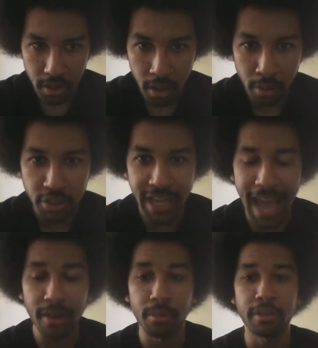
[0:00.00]
Oh no,
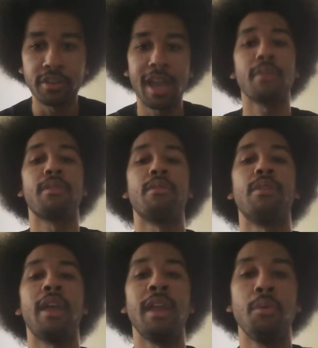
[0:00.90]
Shadows. Shadows is
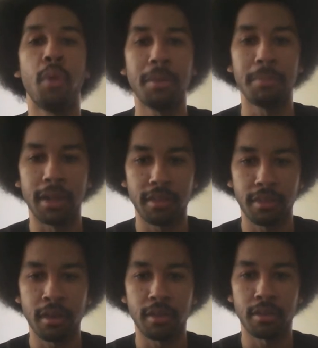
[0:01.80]
only 81 minutes.
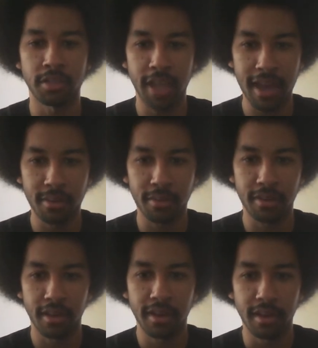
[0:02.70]
So yeah, so
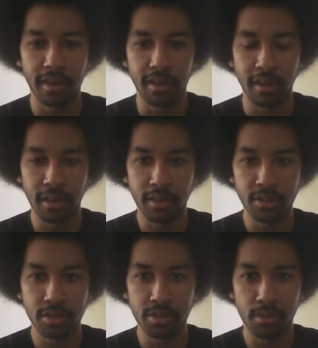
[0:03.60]
Shadows is the
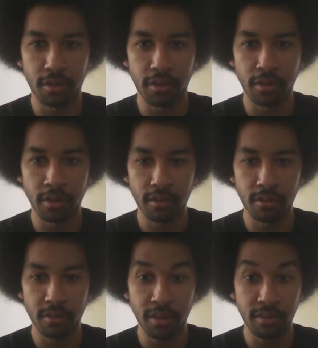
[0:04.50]
shortest, unless
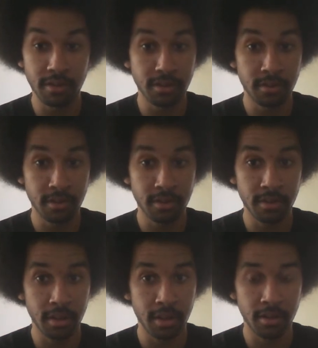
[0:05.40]
there's one even shorter
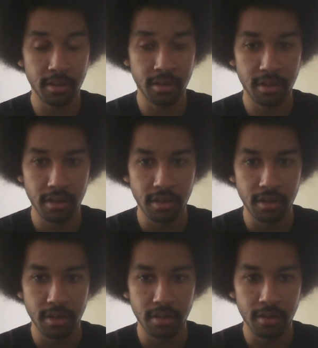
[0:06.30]
than that.
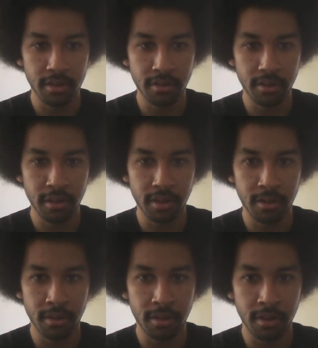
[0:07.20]
But I don't think
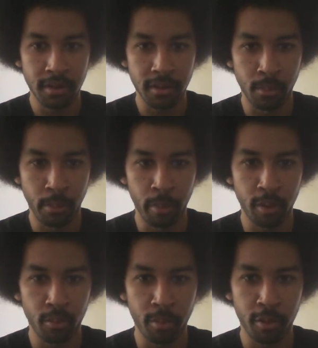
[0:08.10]
there is. A Woman
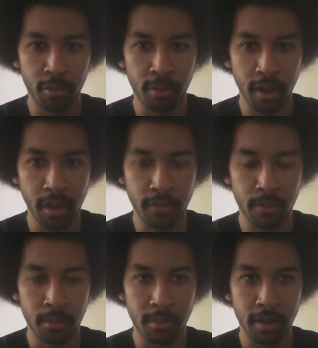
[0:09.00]
is only
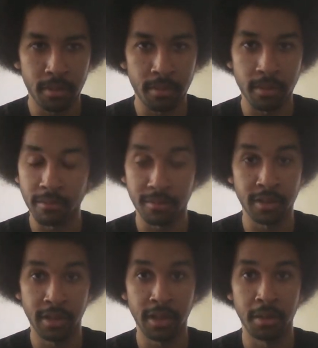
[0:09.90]
84 minutes, but it
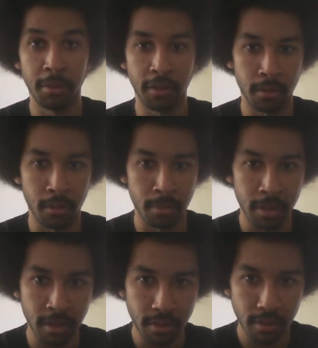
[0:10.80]
needed to be 0
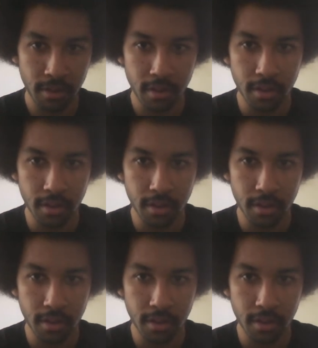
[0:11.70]
minutes.